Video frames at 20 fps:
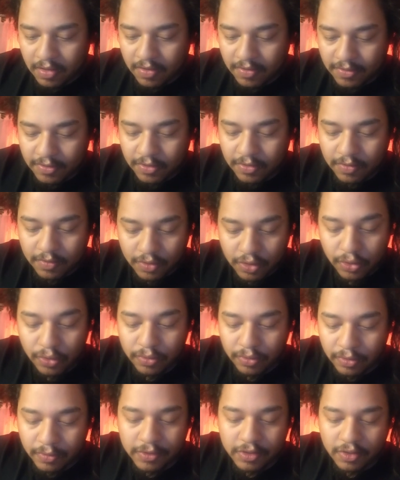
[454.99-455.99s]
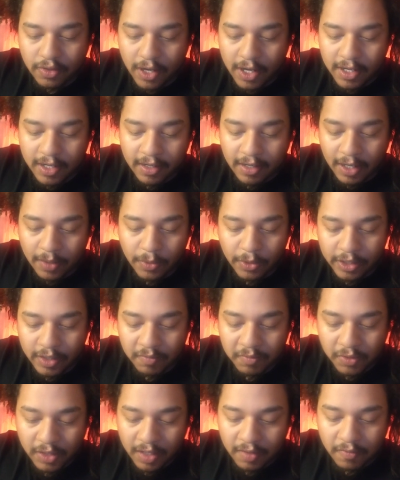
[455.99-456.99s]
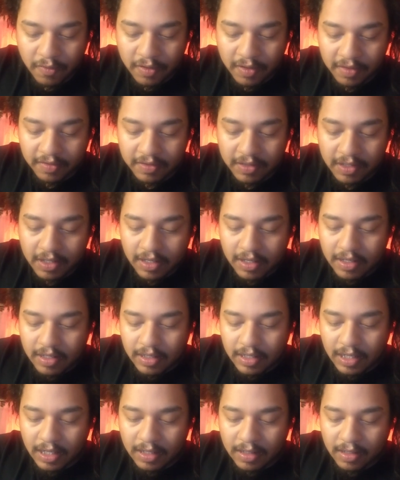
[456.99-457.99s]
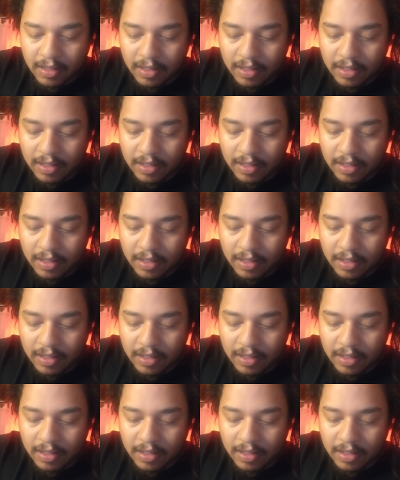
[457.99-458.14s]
the To Luke's credit, I will give him credit for this.